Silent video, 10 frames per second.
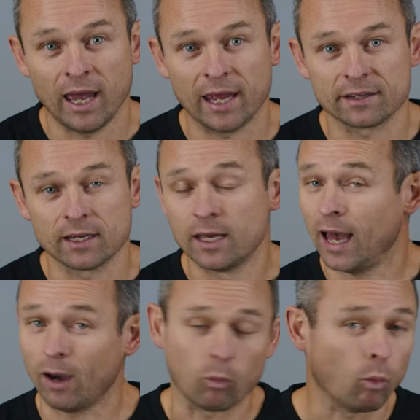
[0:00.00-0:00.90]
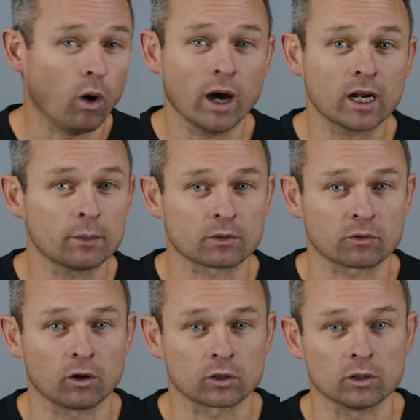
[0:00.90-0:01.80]
and at wide open
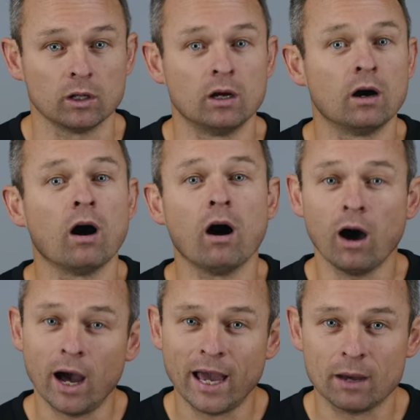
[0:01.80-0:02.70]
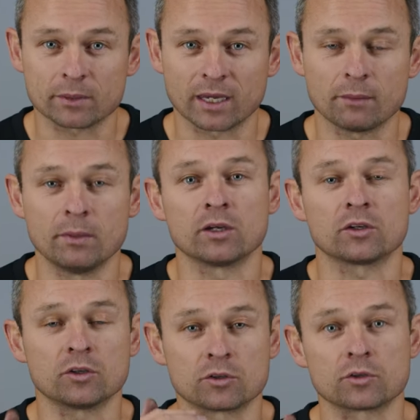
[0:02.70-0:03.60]
throttle, high RPM,
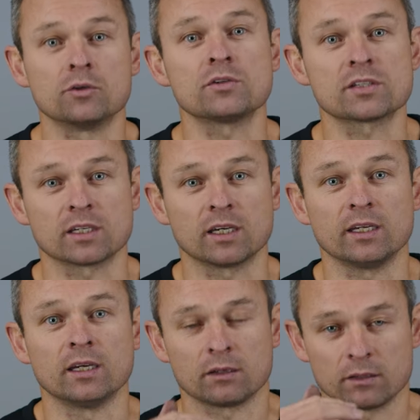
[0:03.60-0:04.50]
you do see